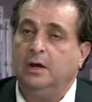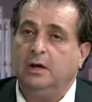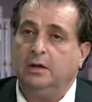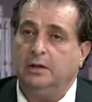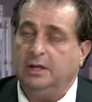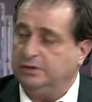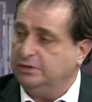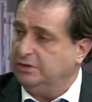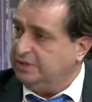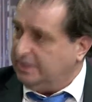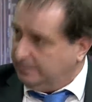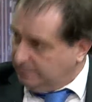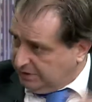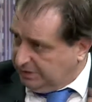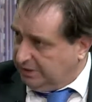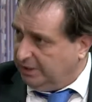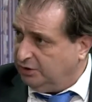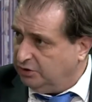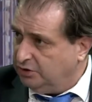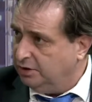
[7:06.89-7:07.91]
There's a
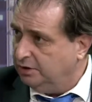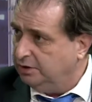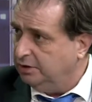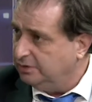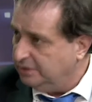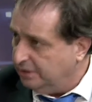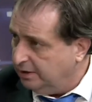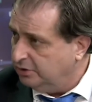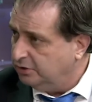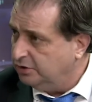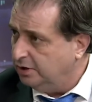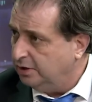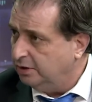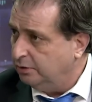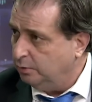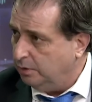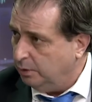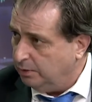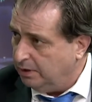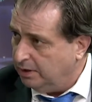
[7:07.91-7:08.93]
substation in Sainshand
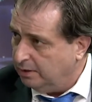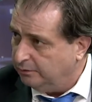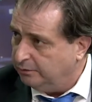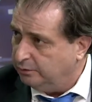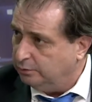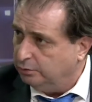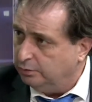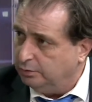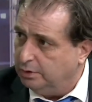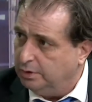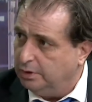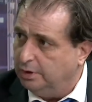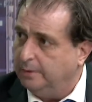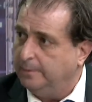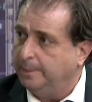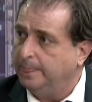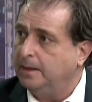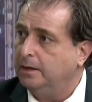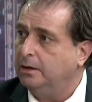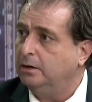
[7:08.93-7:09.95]
where we have to
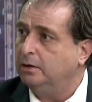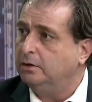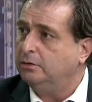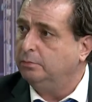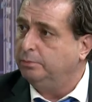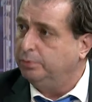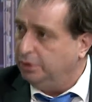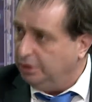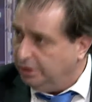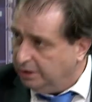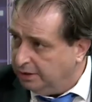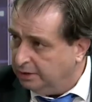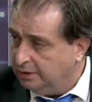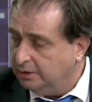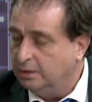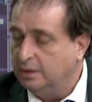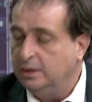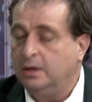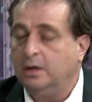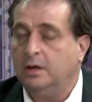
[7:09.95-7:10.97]
put it in.
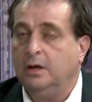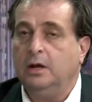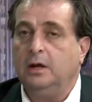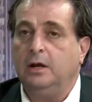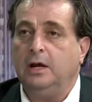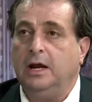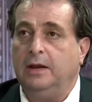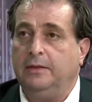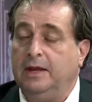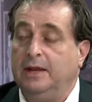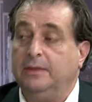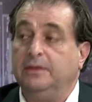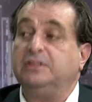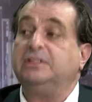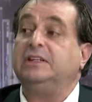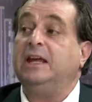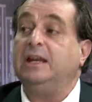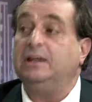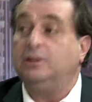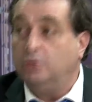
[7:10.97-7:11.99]
And then the
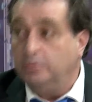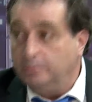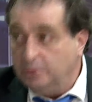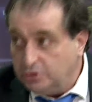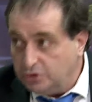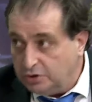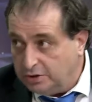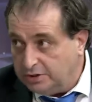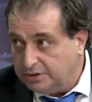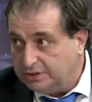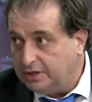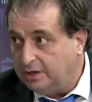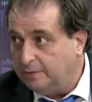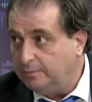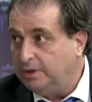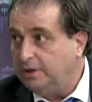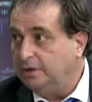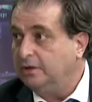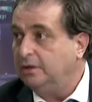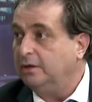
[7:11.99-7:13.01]
State Commission is
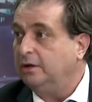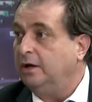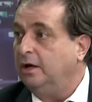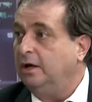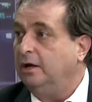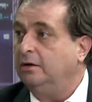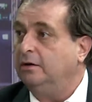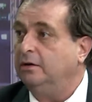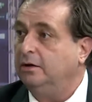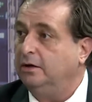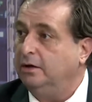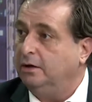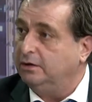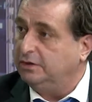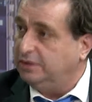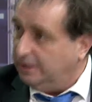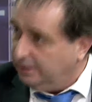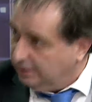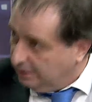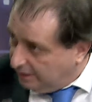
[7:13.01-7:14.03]
coming and
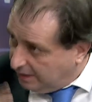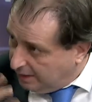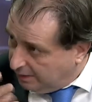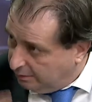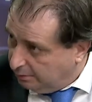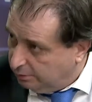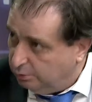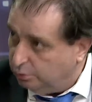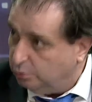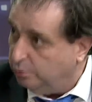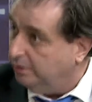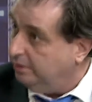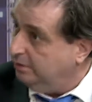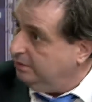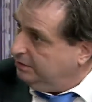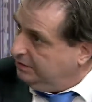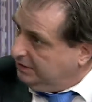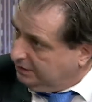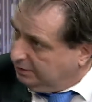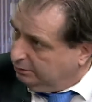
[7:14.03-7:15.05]
taking another look whether the
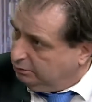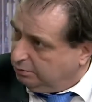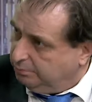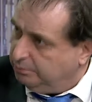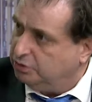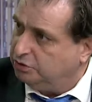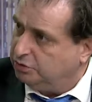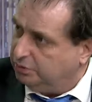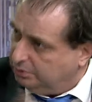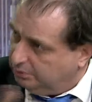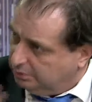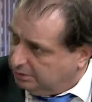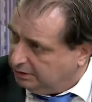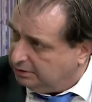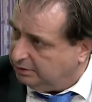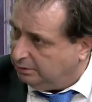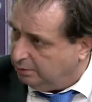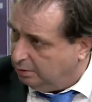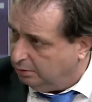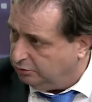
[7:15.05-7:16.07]
Technical Commission did
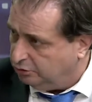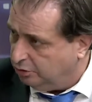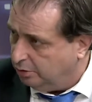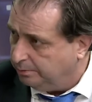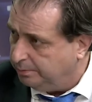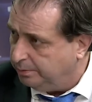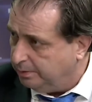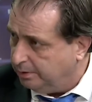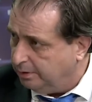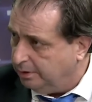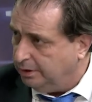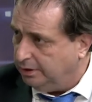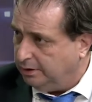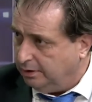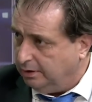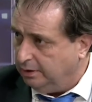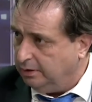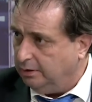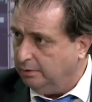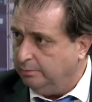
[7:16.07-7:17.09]
the job in
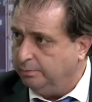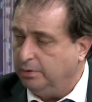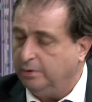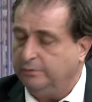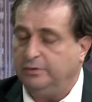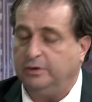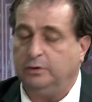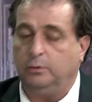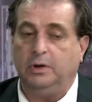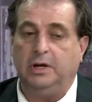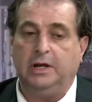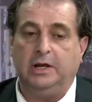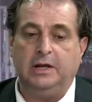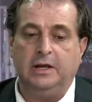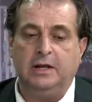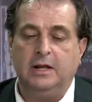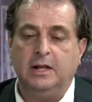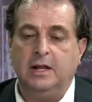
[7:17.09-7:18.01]
a perfect way.